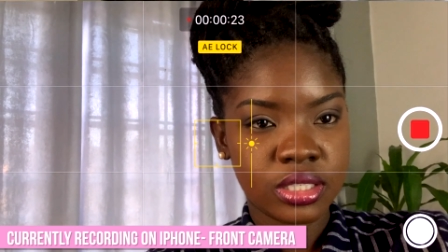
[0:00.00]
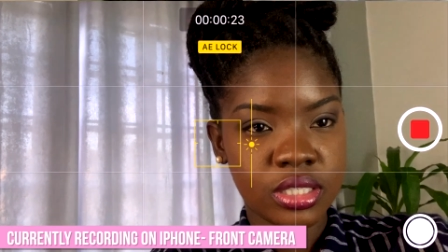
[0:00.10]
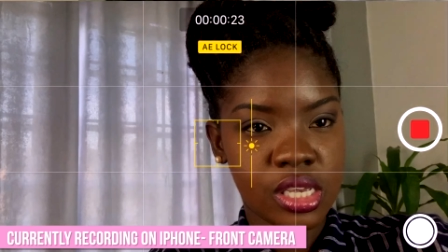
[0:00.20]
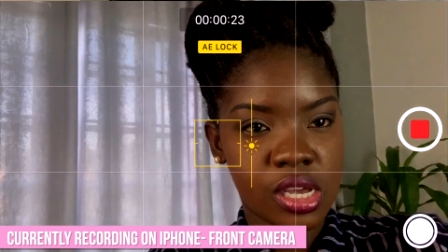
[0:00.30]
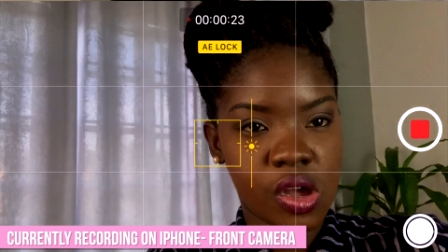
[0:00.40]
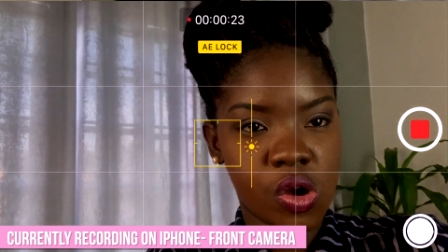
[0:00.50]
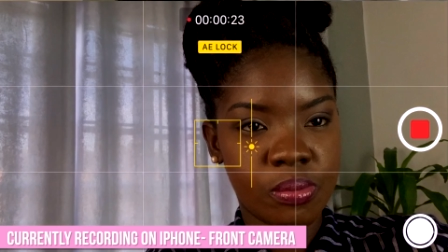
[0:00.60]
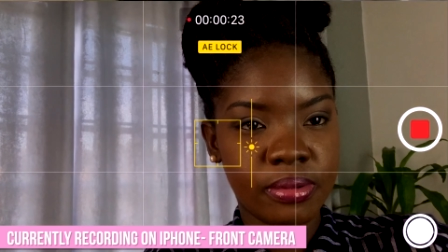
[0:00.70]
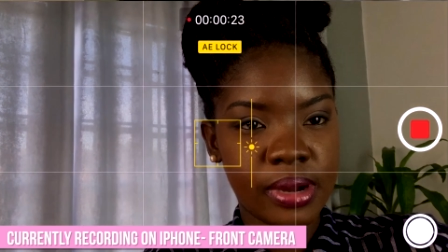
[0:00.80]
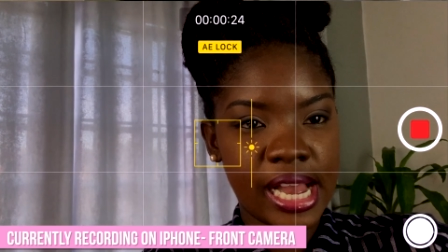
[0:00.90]
to see
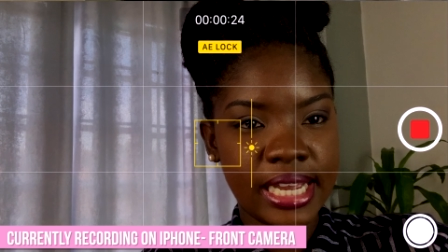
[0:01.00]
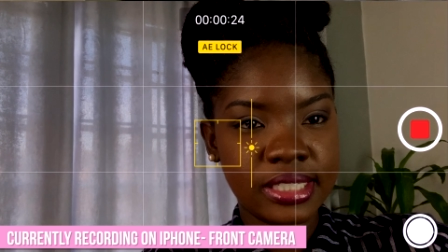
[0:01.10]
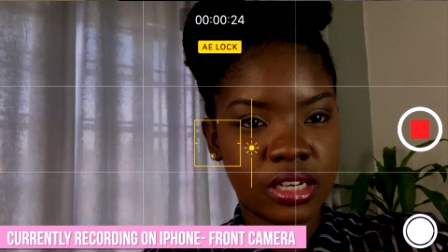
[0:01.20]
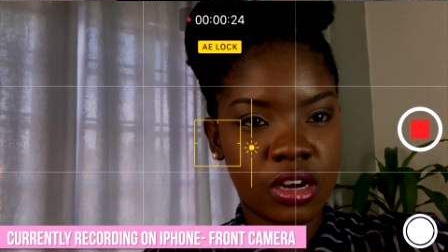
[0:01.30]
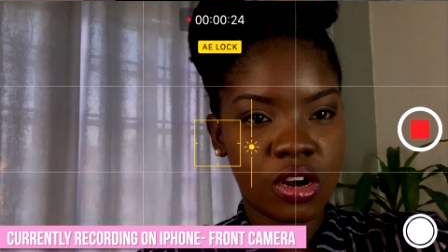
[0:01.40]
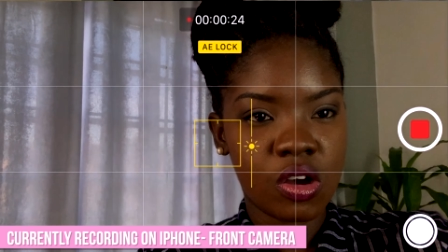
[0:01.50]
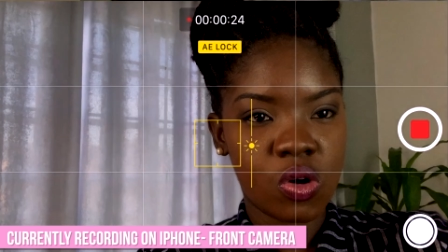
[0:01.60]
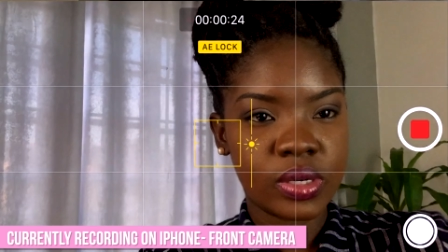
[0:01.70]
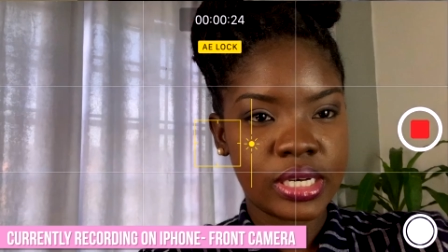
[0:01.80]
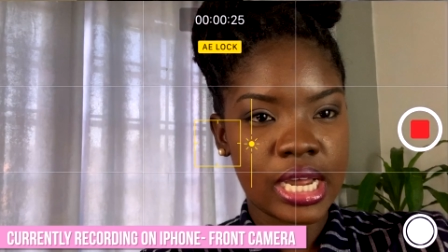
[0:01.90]
how bright or
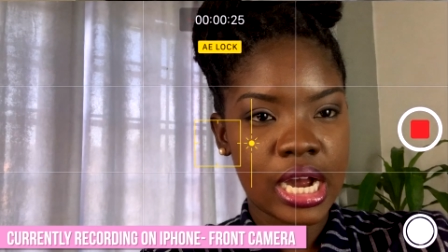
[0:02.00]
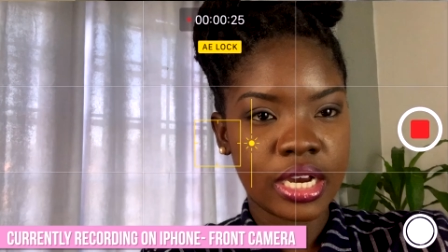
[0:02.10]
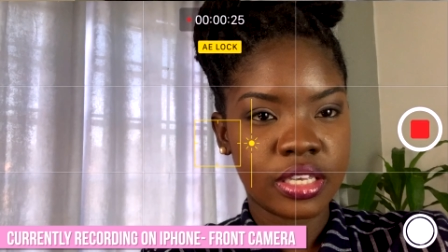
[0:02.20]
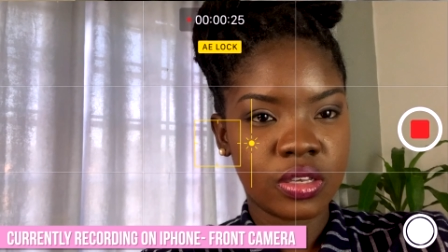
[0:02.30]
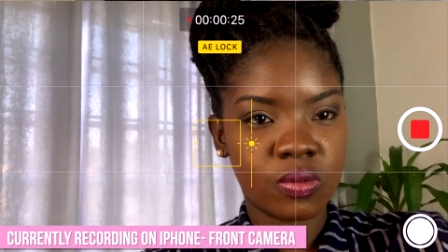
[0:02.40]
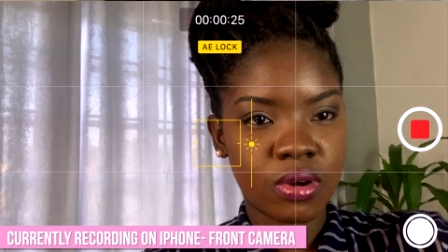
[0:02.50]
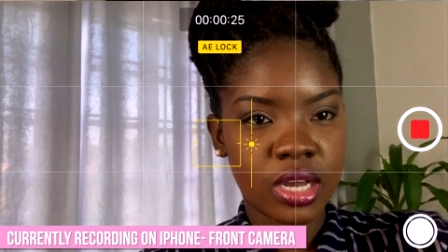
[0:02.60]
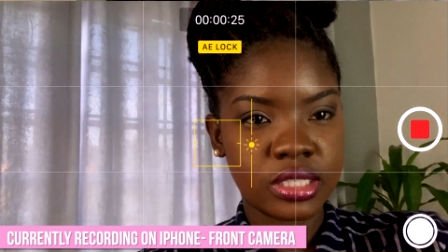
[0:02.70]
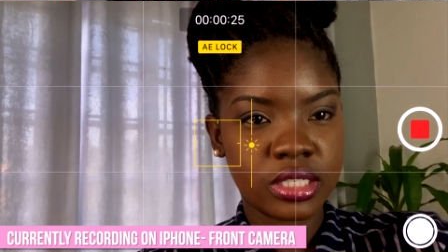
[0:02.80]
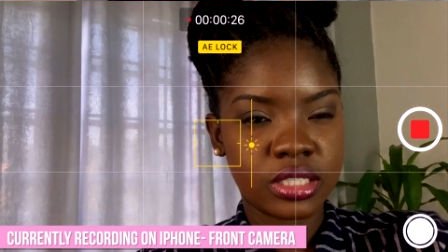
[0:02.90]
how dark you
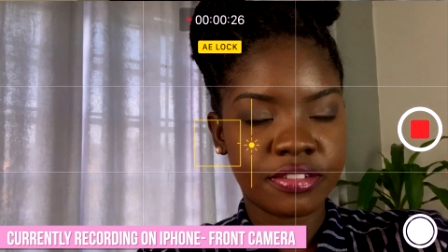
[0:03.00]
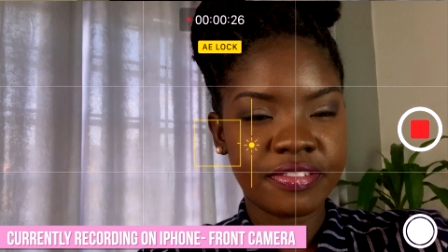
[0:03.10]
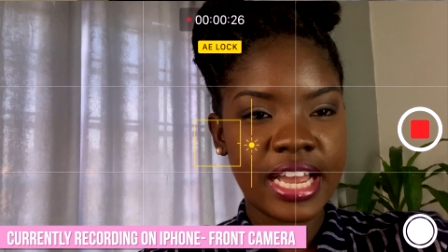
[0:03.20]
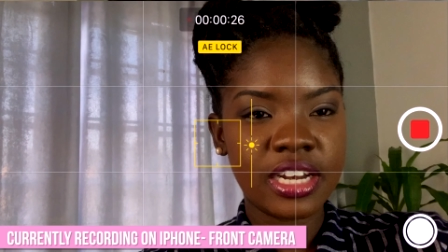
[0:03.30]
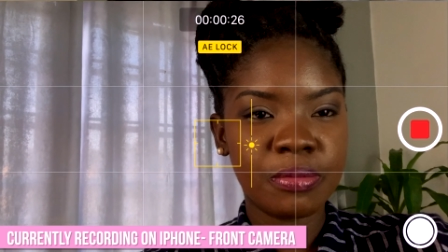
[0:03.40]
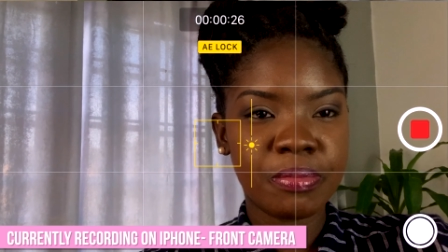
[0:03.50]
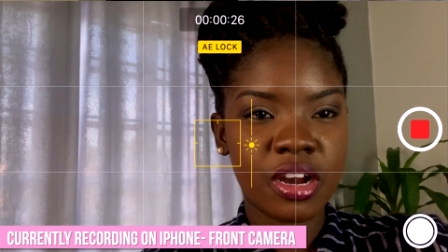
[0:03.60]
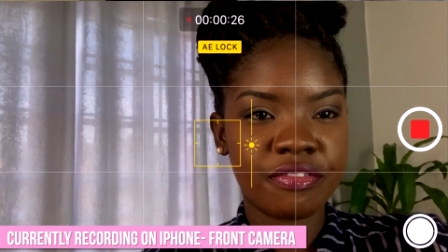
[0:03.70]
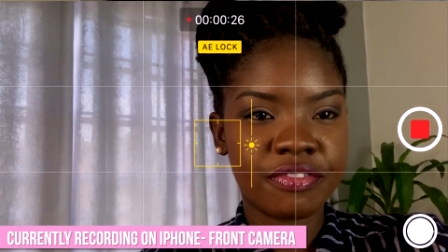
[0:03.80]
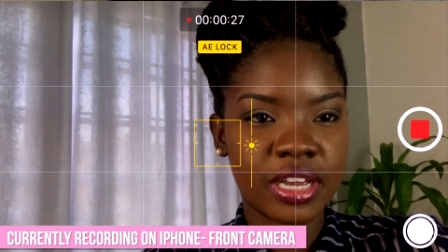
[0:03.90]
want it. So find the
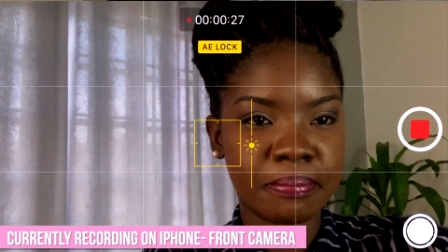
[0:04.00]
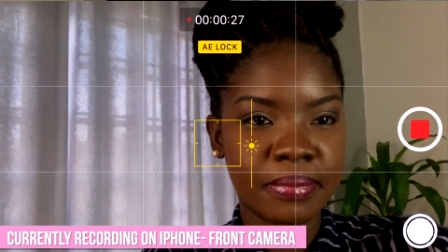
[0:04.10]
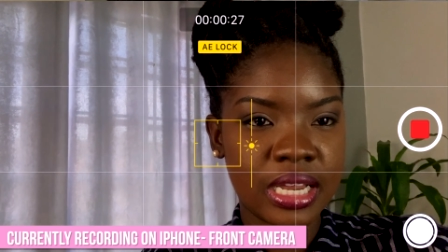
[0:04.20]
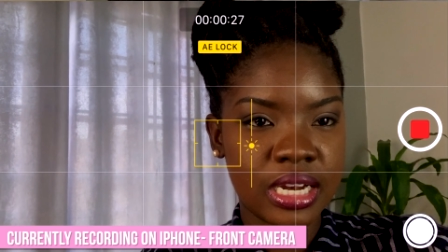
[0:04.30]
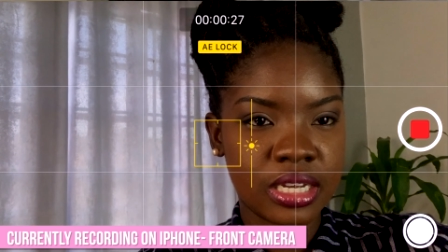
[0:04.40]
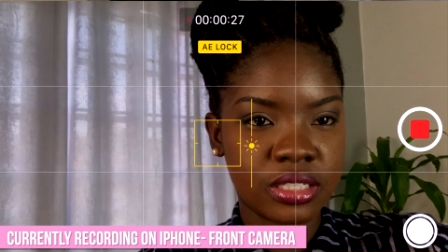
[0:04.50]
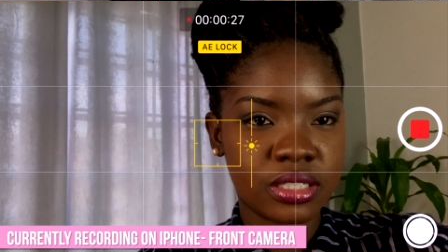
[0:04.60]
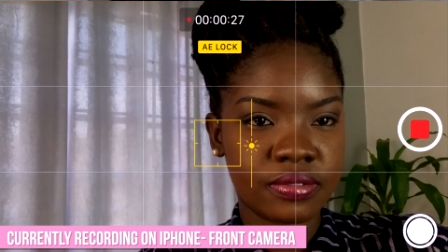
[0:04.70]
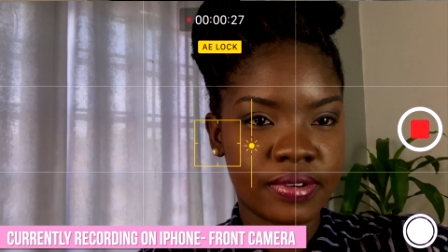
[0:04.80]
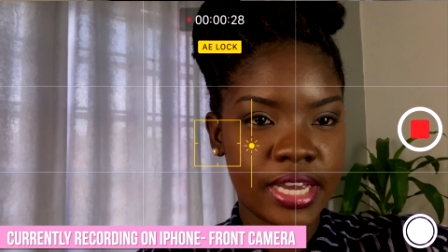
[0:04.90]
perfect
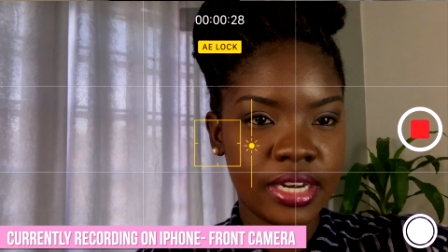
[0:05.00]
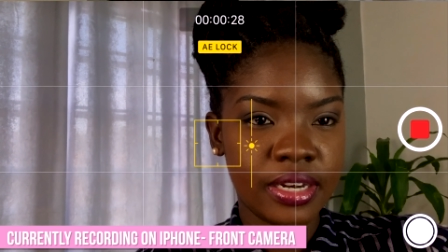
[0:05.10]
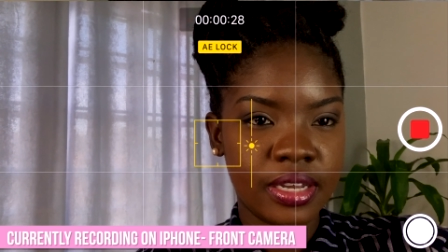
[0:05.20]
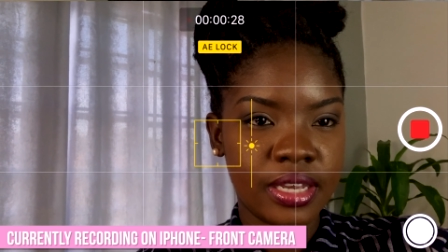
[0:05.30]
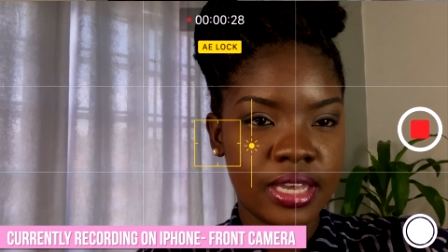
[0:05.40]
balance, right?